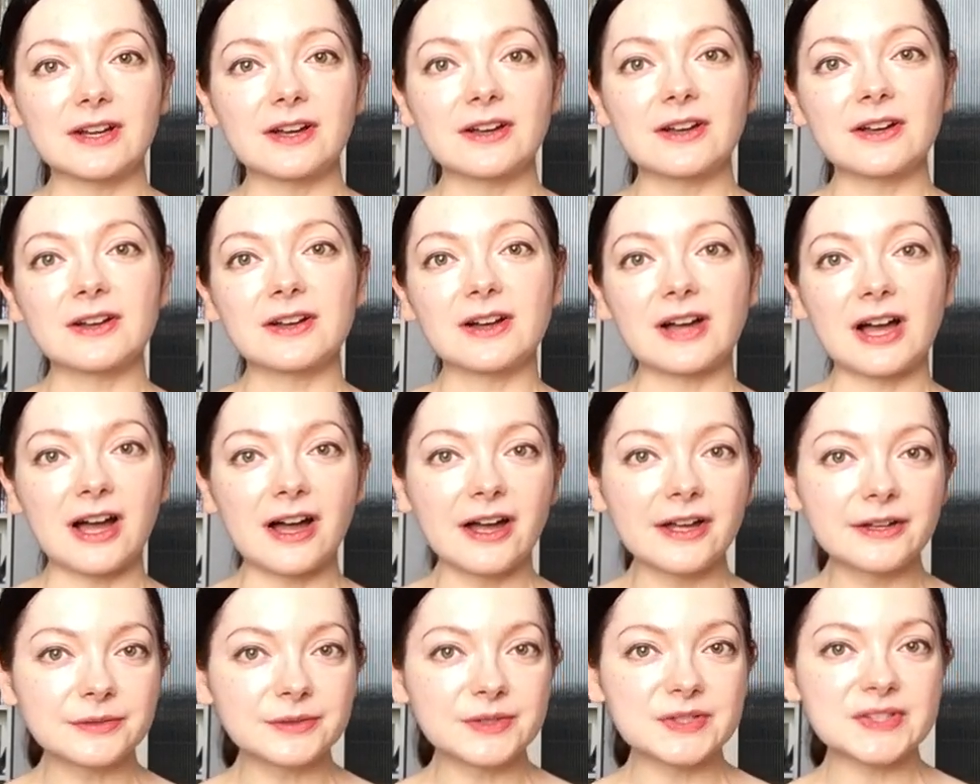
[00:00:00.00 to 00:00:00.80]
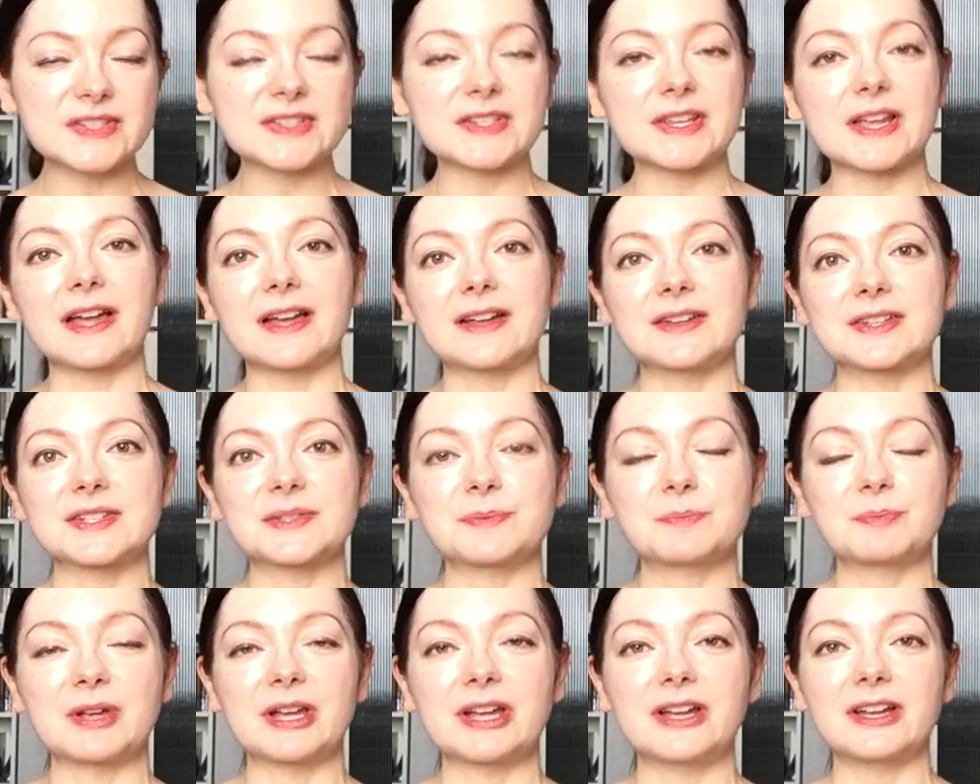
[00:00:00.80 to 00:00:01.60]
iris
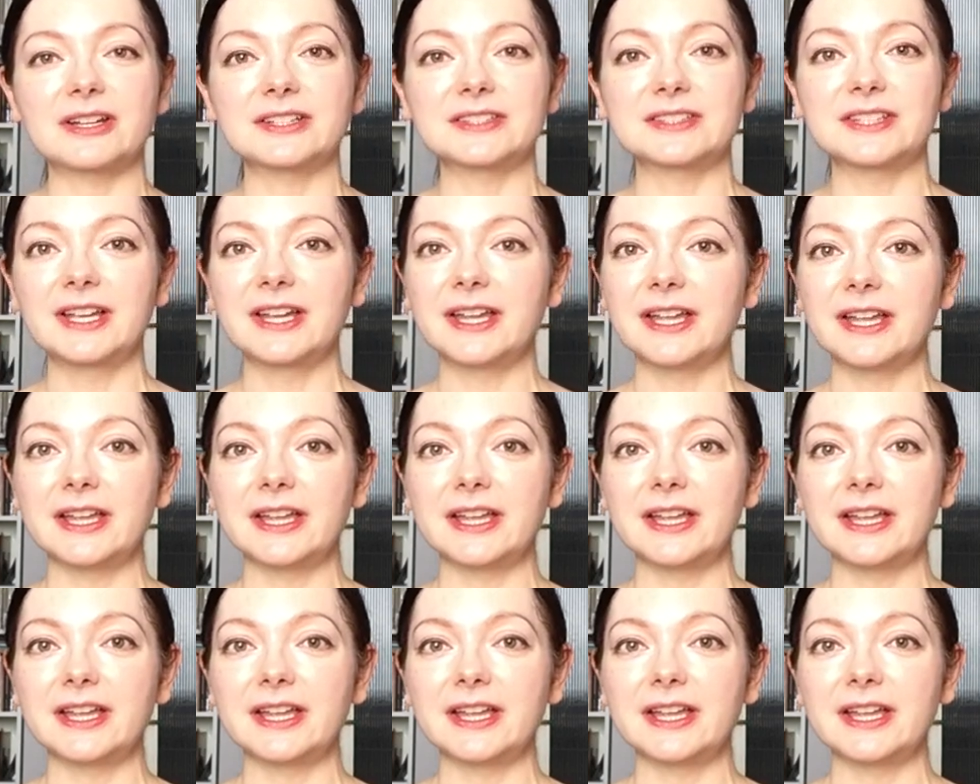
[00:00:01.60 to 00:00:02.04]
aspect.